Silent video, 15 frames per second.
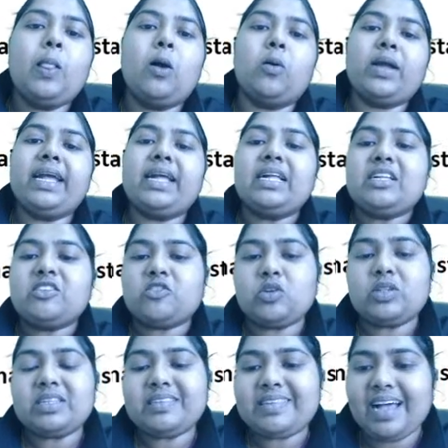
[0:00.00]
Okay, so
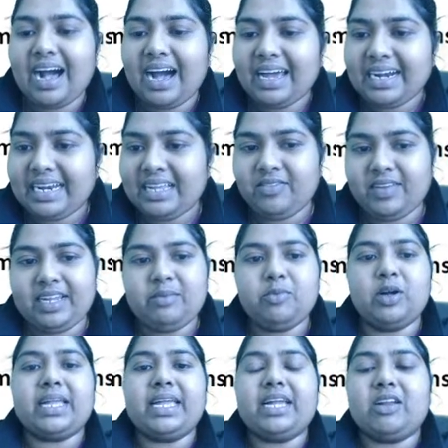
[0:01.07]
this
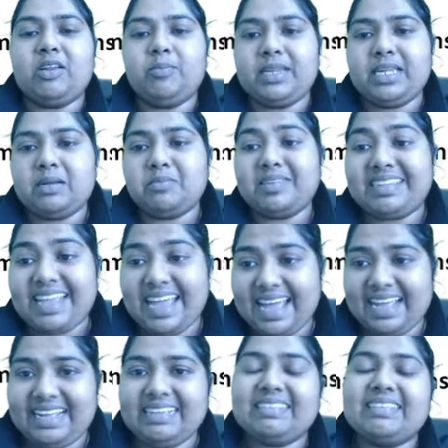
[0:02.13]
Hardy-Weinberg equilibrium
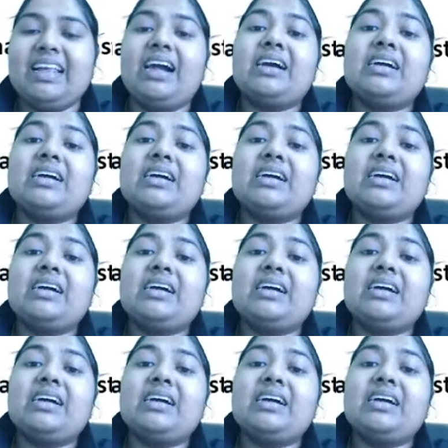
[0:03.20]
says